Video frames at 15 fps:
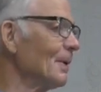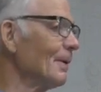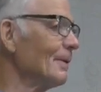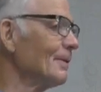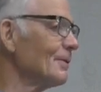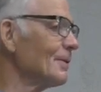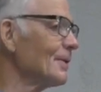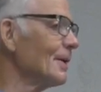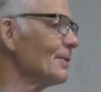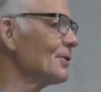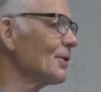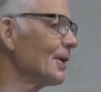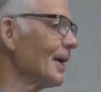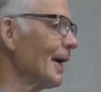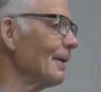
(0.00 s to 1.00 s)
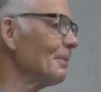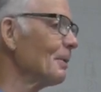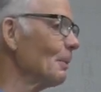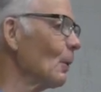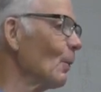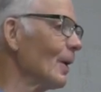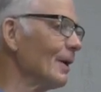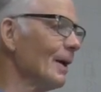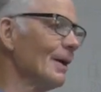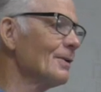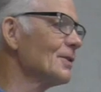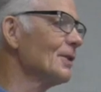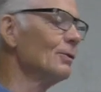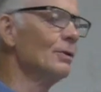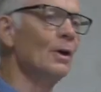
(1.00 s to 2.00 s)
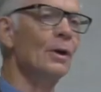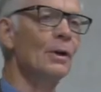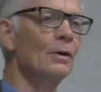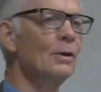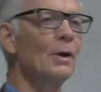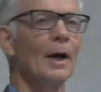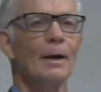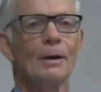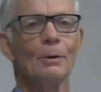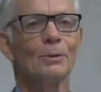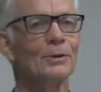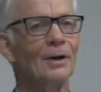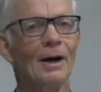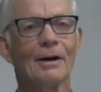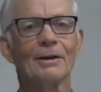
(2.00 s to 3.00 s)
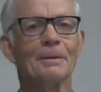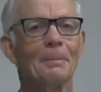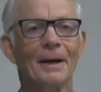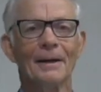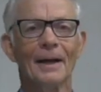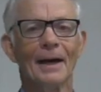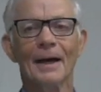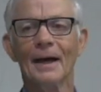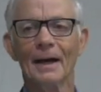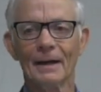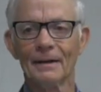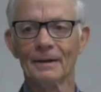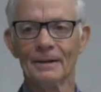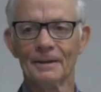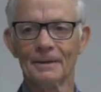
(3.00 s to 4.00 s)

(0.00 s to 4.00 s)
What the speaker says: but then she came to me one day and said, "You got to go talk to my dad.